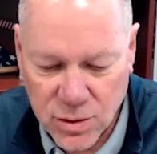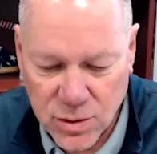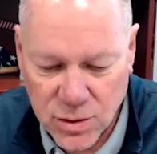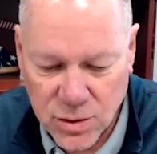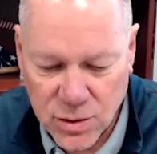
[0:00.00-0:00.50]

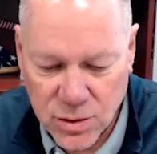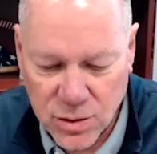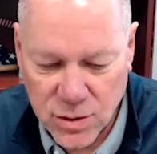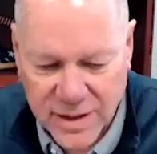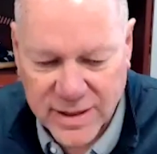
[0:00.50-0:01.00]

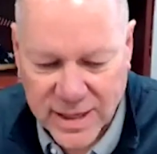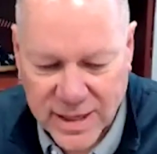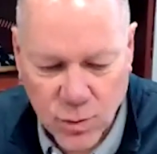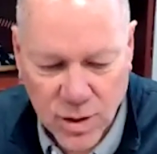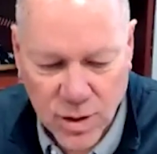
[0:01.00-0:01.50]
I think
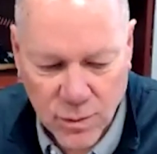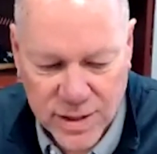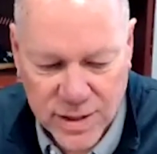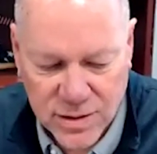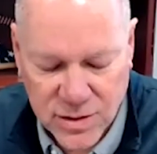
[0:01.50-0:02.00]
that's one of the
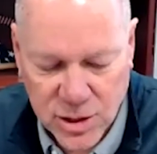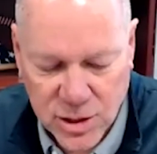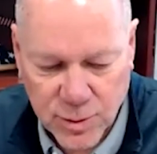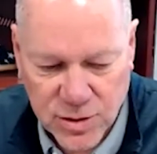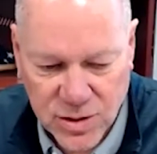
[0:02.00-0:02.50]
reasons SIG's been
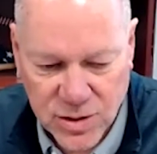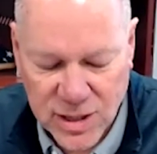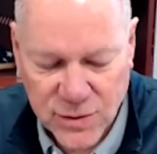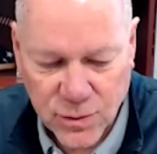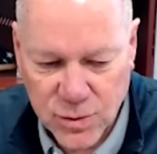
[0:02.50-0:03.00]
successful
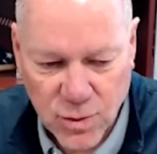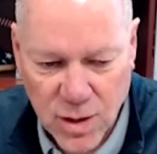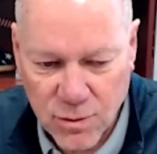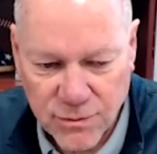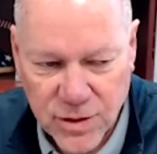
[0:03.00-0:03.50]
is Ron
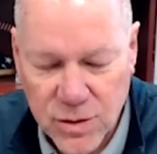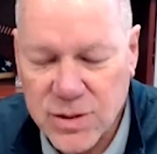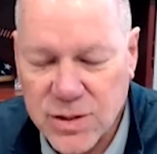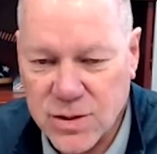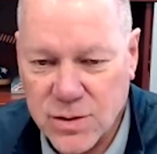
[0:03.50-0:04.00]
refuses to
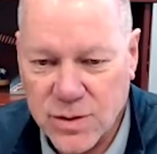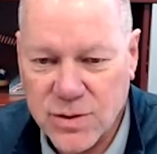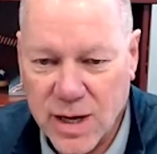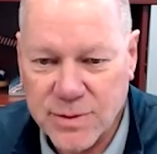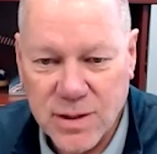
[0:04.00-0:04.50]
accept,
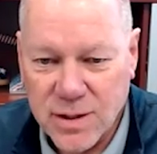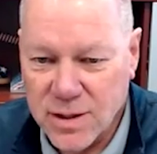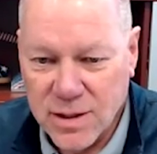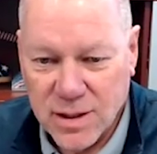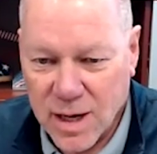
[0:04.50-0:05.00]
I'm
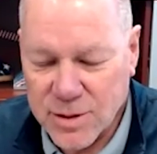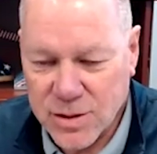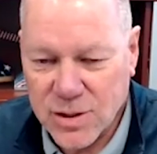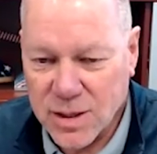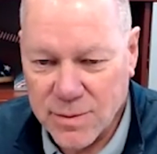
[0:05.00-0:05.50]
just going to
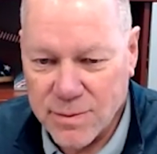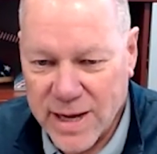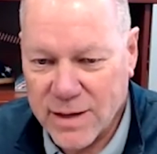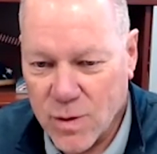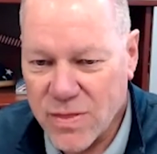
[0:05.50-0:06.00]
make what
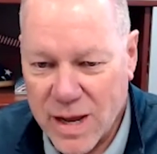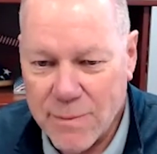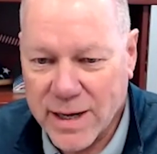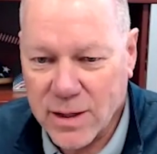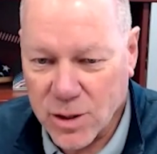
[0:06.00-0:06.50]
they make a
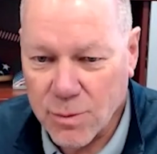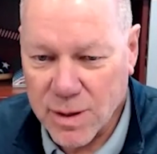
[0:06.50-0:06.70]
little bit better.